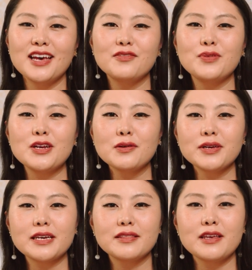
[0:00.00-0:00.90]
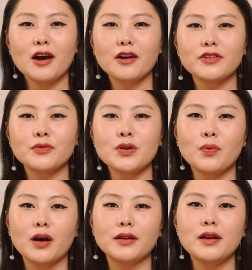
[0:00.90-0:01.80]
If we don't get the offer we
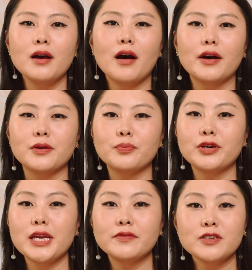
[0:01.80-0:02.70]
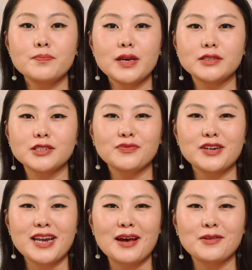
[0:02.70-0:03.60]
want on a preemptive basis for
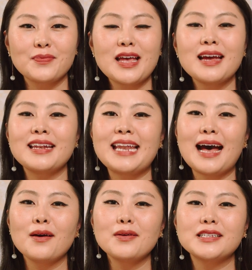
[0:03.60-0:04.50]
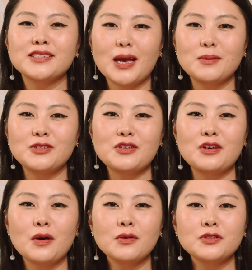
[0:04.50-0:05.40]
now, now it's time to
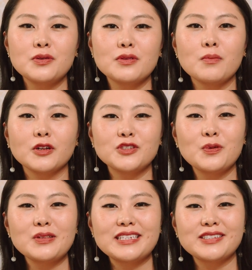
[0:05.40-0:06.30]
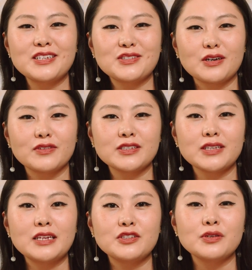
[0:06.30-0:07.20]
go to the multiple listing service
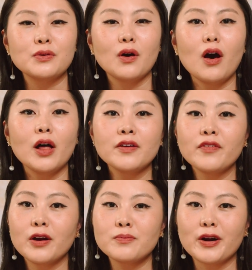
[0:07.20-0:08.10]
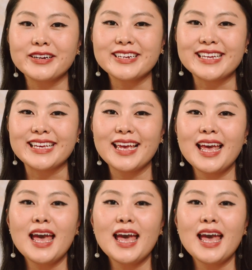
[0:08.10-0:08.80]
and do all of our marketing.